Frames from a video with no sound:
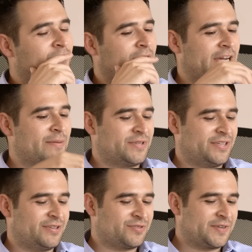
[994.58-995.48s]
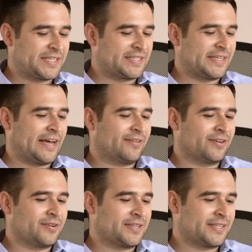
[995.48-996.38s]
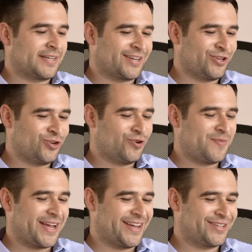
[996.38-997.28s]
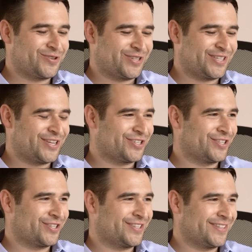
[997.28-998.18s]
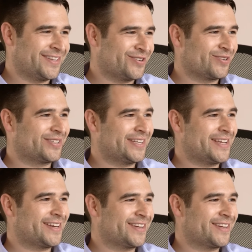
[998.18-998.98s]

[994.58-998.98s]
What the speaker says: When it comes to those risks now, though, it's like you're making those decisions in your seat.